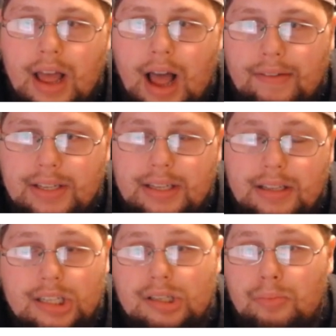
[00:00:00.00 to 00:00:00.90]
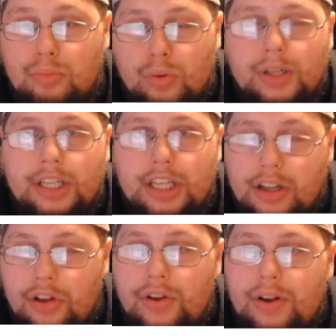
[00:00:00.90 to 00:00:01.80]
Obviously, there's some really
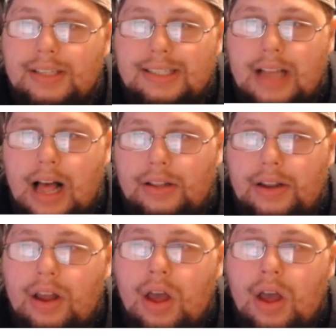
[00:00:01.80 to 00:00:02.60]
good, solid